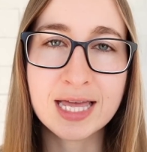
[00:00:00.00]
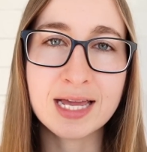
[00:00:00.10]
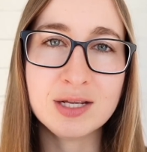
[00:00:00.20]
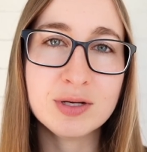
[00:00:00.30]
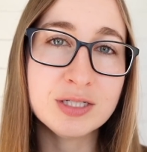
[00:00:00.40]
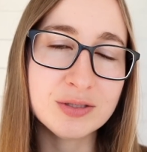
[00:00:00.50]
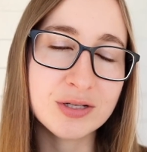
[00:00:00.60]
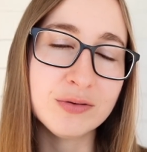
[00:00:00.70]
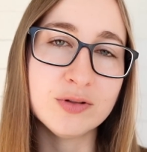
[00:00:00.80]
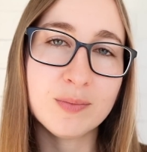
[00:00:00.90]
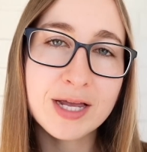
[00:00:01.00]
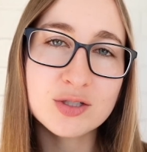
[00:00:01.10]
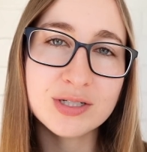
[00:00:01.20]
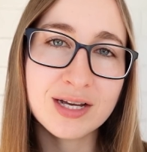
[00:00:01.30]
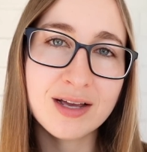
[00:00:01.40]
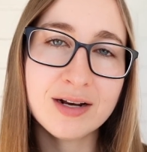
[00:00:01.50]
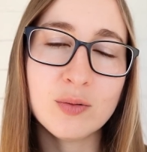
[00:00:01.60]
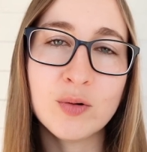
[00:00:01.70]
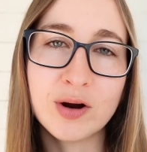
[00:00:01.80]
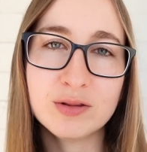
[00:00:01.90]
then you can do so through the
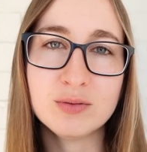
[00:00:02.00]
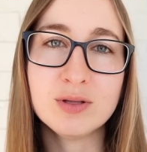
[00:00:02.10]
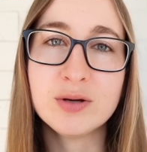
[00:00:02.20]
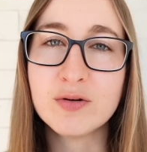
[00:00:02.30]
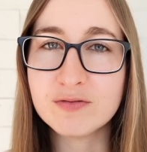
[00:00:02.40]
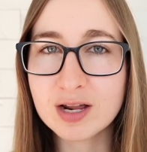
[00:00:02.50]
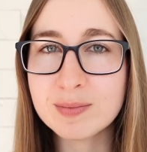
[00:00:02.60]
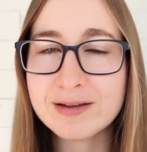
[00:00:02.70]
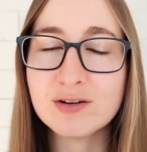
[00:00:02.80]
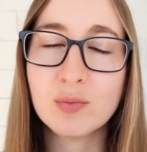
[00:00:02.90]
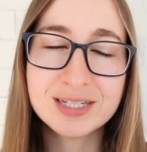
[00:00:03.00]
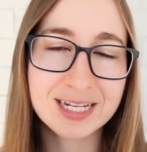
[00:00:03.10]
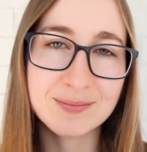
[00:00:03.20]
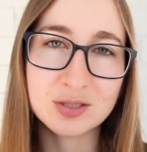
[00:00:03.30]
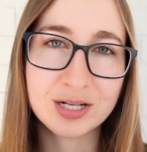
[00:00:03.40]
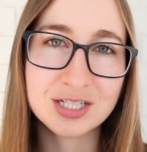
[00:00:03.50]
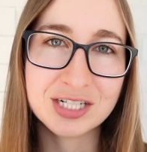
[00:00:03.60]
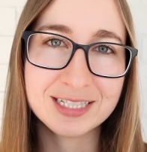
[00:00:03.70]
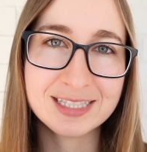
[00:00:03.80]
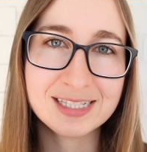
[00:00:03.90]
Patreon or through the GoFundMe for one-time
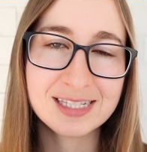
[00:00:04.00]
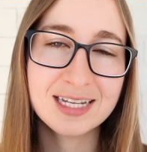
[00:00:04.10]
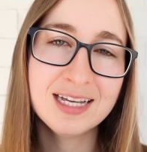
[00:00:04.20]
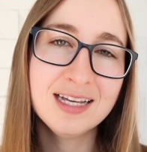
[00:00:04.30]
donations.